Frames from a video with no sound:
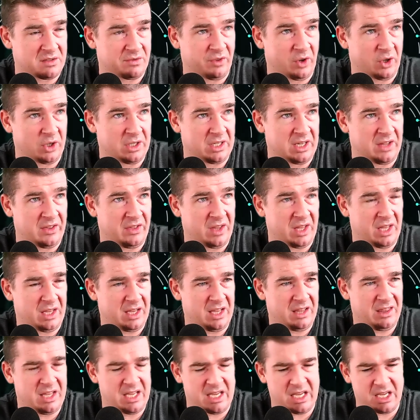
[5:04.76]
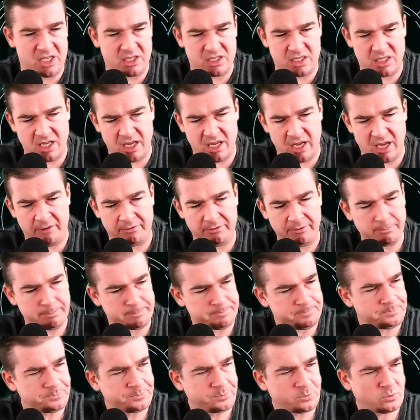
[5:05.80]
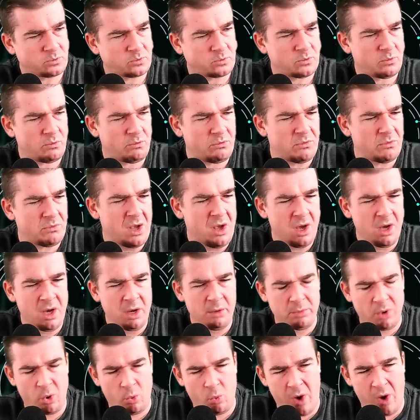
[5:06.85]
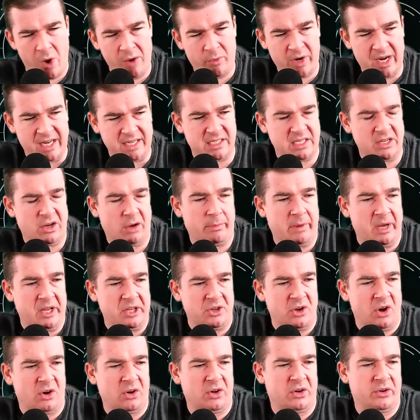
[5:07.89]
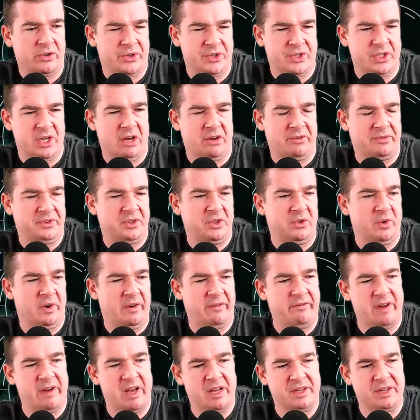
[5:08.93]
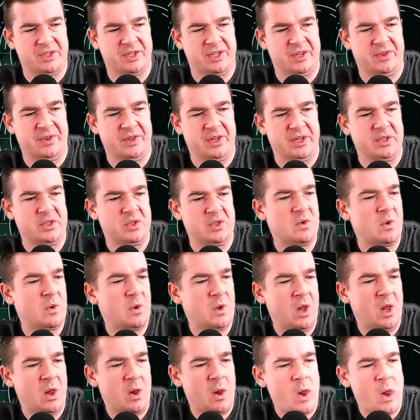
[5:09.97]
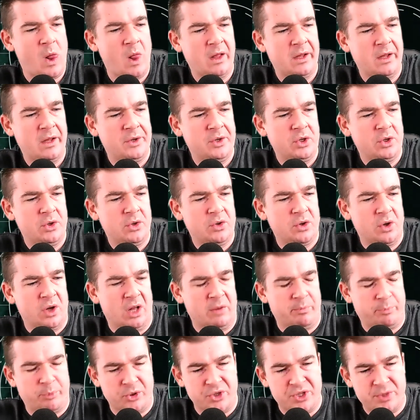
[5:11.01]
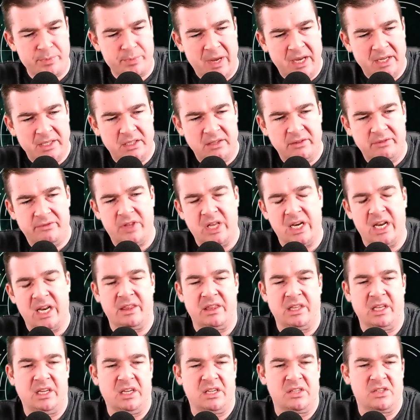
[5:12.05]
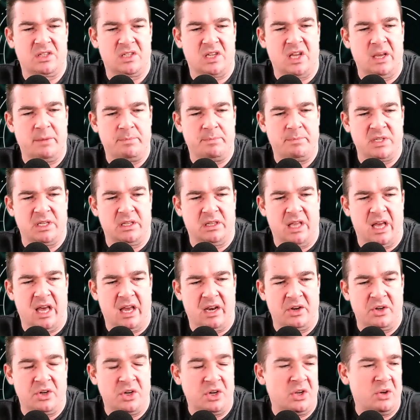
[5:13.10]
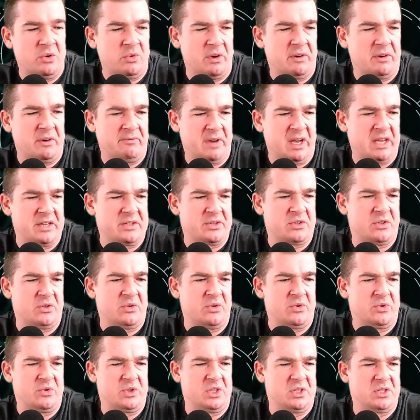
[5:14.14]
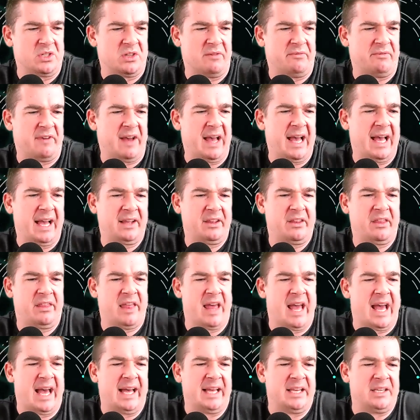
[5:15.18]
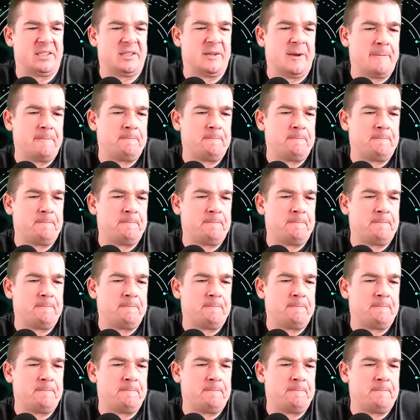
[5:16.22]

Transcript: fund in the ETF. But why would I tell my younger self to invest in this? A perspective that I think escapes a lot of new investors is the fact that